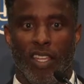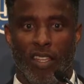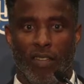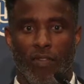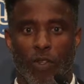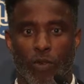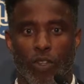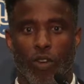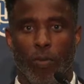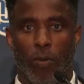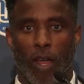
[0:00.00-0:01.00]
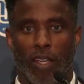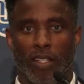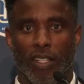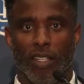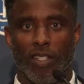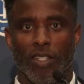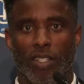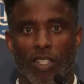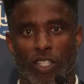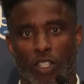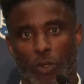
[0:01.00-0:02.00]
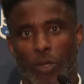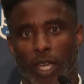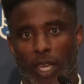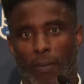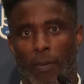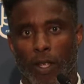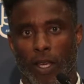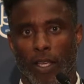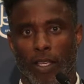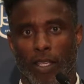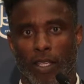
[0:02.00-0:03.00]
if you don't practice, you can't play.